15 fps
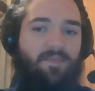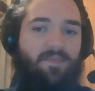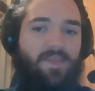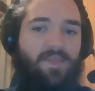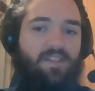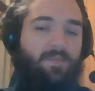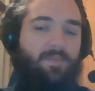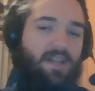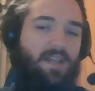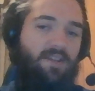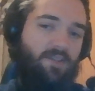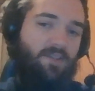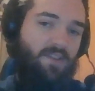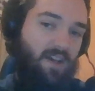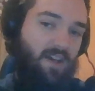depend
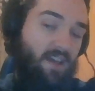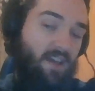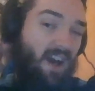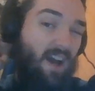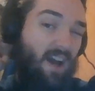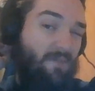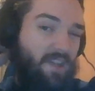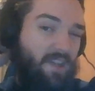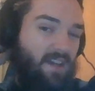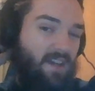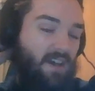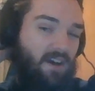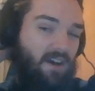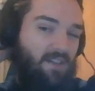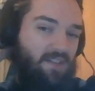on that. I
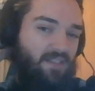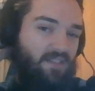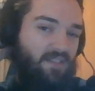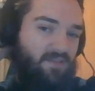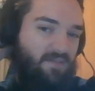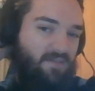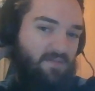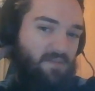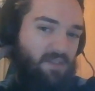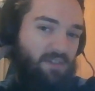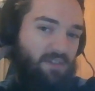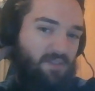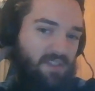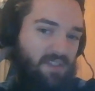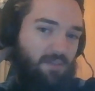think Arsene
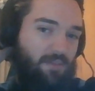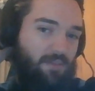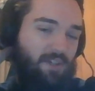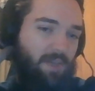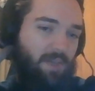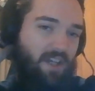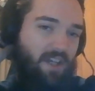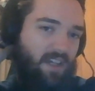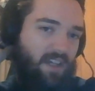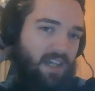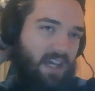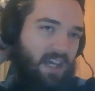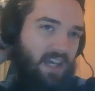looks at Welbeck.